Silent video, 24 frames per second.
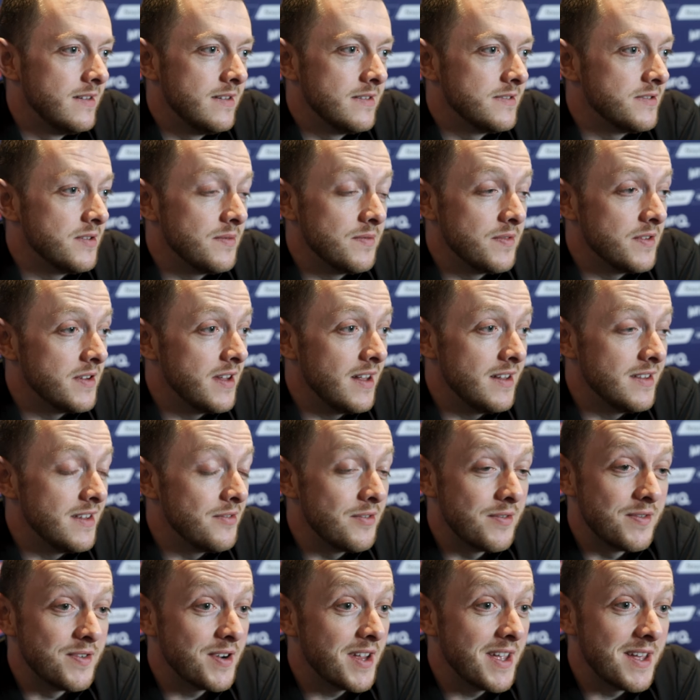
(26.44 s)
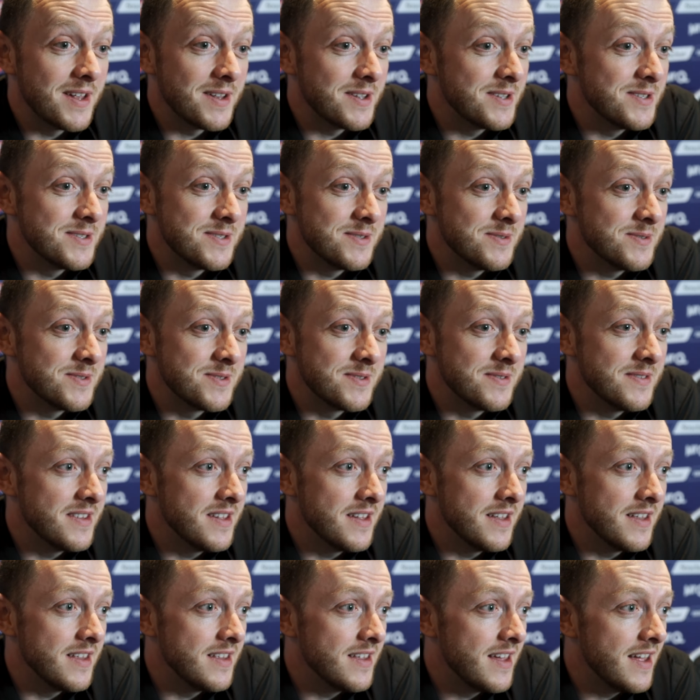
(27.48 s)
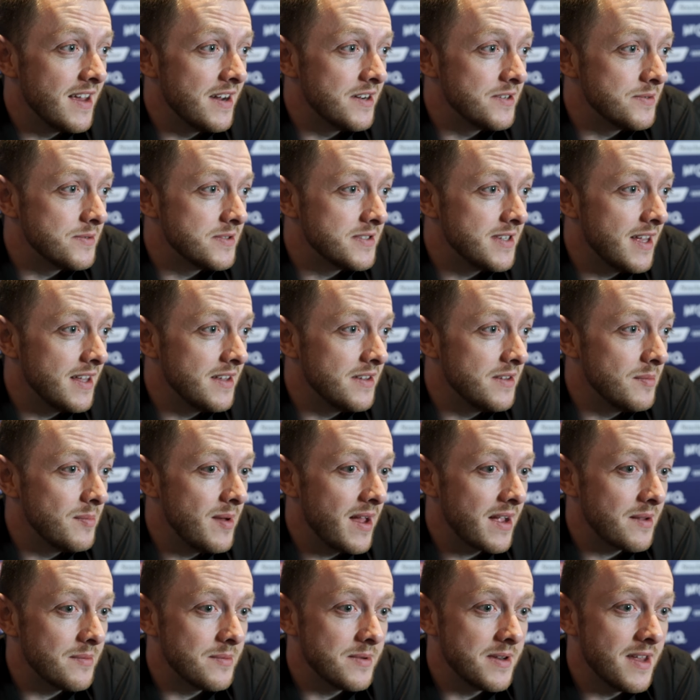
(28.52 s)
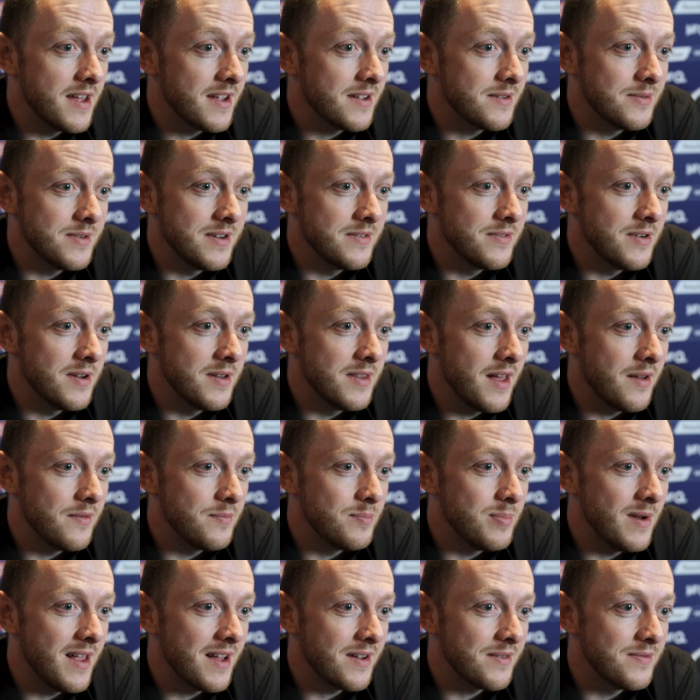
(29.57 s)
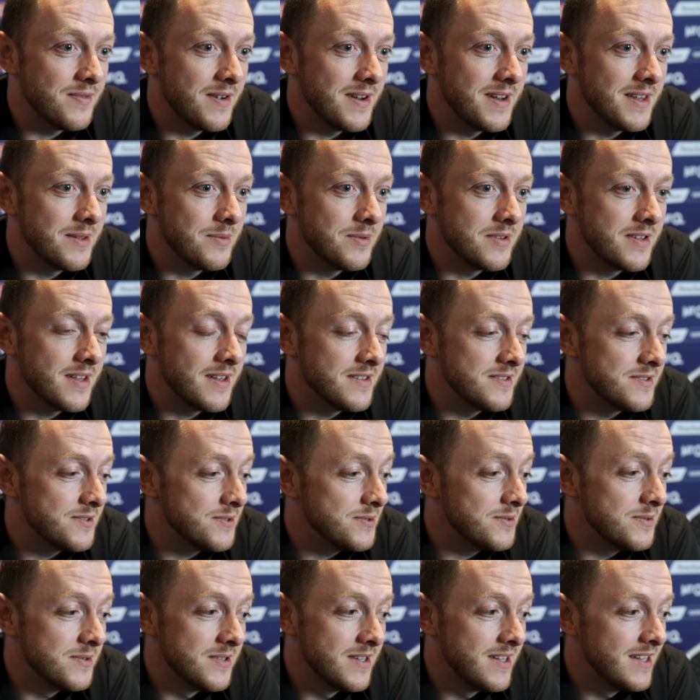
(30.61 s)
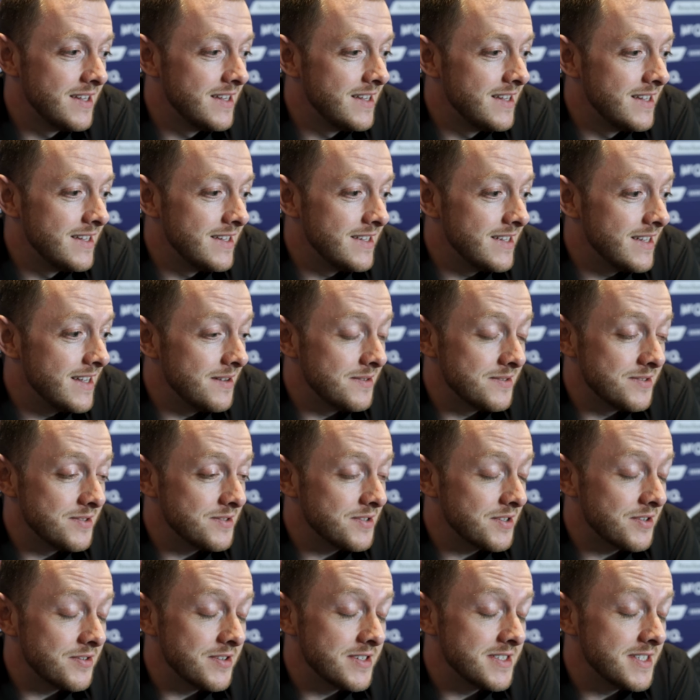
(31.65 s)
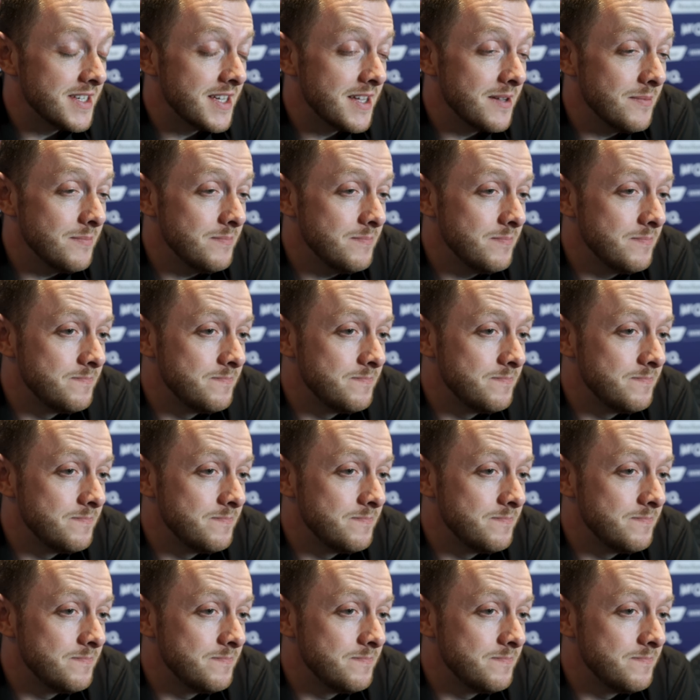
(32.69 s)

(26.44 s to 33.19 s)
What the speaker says: something I'll never forget because it was the hairs were standing on the back of my neck whenever that black finally went in. So, yeah, it was just a crazy game.